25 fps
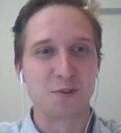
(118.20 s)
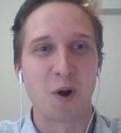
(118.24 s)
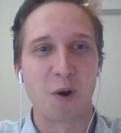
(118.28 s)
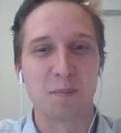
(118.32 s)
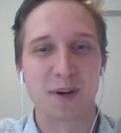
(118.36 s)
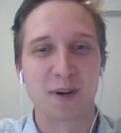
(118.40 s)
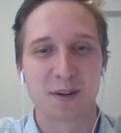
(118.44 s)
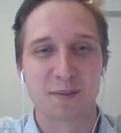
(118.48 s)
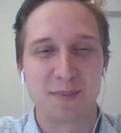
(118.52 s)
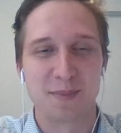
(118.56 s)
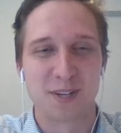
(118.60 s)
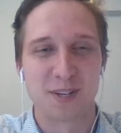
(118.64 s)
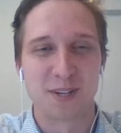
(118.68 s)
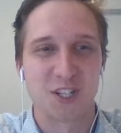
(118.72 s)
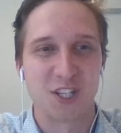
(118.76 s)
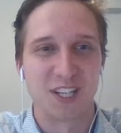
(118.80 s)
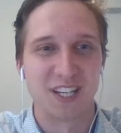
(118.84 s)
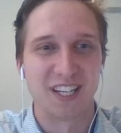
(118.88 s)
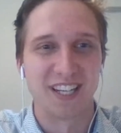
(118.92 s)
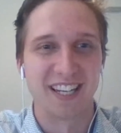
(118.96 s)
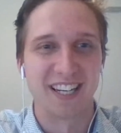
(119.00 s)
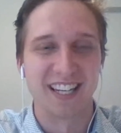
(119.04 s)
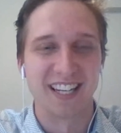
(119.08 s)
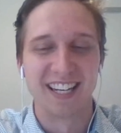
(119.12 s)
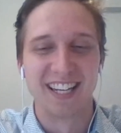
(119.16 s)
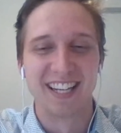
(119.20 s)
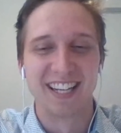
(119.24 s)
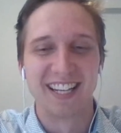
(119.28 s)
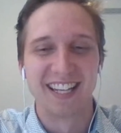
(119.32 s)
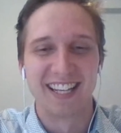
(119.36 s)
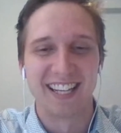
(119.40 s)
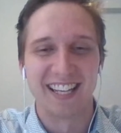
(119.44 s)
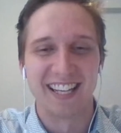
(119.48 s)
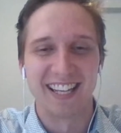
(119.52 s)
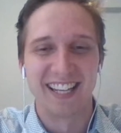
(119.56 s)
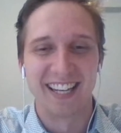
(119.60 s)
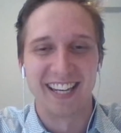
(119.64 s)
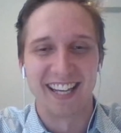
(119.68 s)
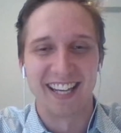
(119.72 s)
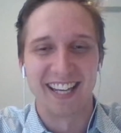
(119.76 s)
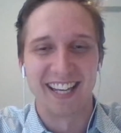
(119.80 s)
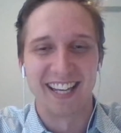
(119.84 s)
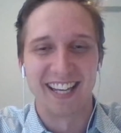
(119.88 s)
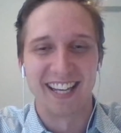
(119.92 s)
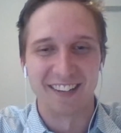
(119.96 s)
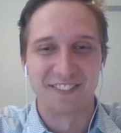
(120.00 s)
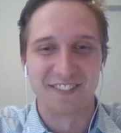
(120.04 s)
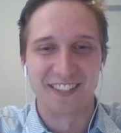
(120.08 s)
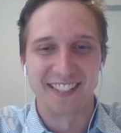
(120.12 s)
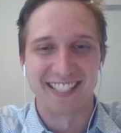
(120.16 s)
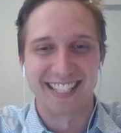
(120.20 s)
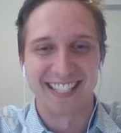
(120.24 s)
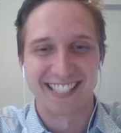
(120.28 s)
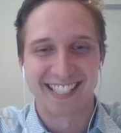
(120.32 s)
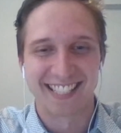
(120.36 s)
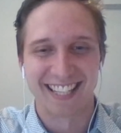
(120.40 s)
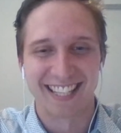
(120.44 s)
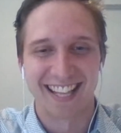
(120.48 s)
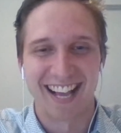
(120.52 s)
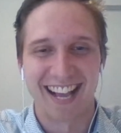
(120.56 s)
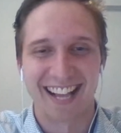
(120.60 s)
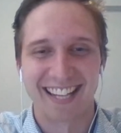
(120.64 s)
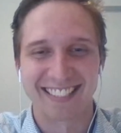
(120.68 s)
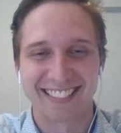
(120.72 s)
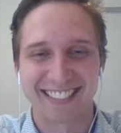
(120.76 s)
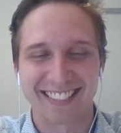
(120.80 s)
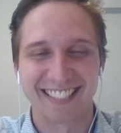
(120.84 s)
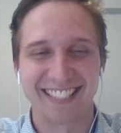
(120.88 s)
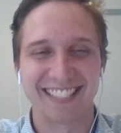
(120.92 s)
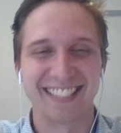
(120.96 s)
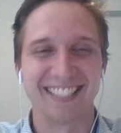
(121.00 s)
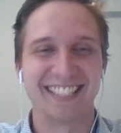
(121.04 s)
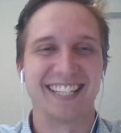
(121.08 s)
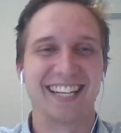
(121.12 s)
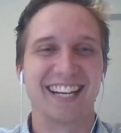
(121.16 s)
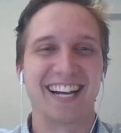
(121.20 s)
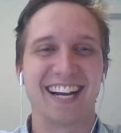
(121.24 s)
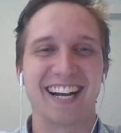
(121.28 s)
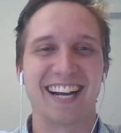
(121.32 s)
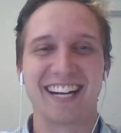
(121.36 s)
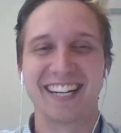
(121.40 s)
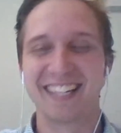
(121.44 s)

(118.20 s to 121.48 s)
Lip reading: Goldberg machine in physics class, right? Yeah.